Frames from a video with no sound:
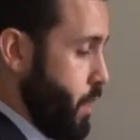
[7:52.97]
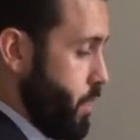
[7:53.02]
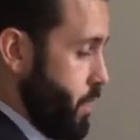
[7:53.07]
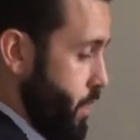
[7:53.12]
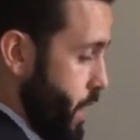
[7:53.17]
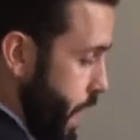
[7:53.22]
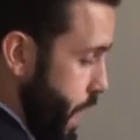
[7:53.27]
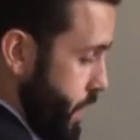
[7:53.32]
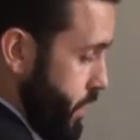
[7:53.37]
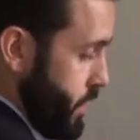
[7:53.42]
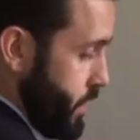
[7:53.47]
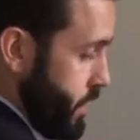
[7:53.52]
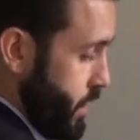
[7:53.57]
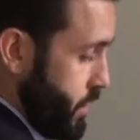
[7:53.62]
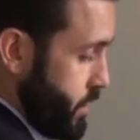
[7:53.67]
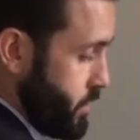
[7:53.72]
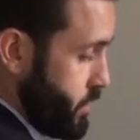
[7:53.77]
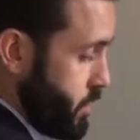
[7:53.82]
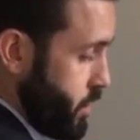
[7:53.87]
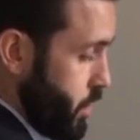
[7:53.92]

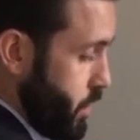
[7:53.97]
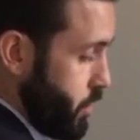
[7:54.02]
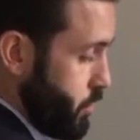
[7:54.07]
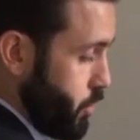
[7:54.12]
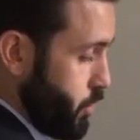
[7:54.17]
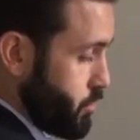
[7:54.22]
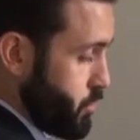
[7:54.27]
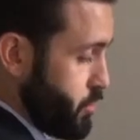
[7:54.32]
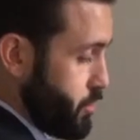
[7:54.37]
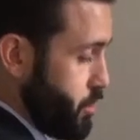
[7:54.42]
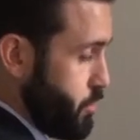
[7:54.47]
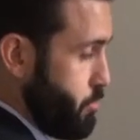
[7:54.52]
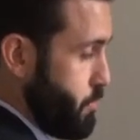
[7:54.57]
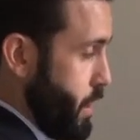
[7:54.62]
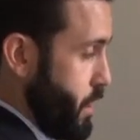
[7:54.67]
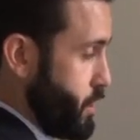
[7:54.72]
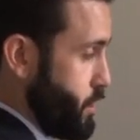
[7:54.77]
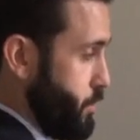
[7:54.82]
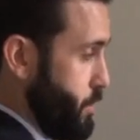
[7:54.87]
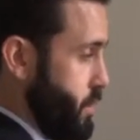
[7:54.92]
those are two
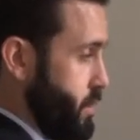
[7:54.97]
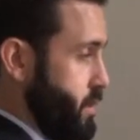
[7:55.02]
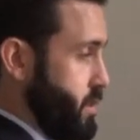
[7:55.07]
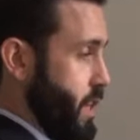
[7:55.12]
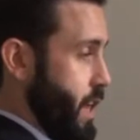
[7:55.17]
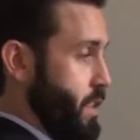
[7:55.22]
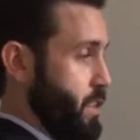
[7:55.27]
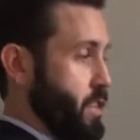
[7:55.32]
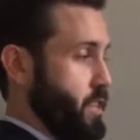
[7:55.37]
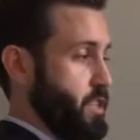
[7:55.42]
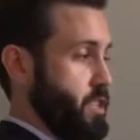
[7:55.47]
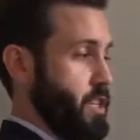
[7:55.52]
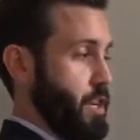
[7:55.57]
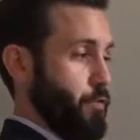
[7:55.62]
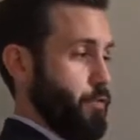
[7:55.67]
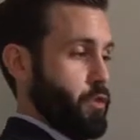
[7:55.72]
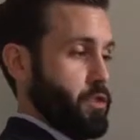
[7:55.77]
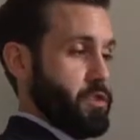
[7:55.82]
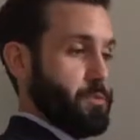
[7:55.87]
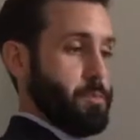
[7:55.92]
measurements that the
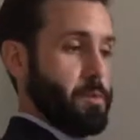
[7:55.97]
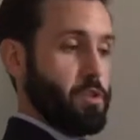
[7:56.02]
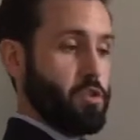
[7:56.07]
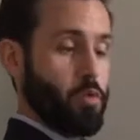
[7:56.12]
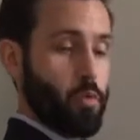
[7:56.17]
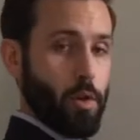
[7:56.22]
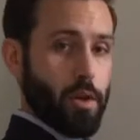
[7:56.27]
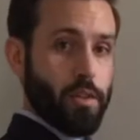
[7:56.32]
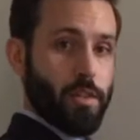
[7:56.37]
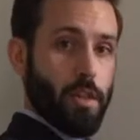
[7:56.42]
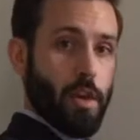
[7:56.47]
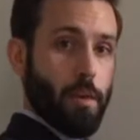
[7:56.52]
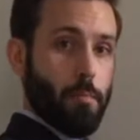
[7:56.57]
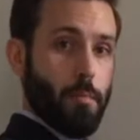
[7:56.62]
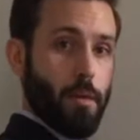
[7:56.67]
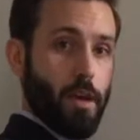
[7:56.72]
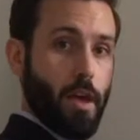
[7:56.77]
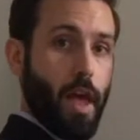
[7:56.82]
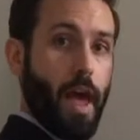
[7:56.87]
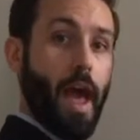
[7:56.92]
difference between
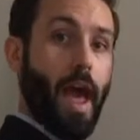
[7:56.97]
them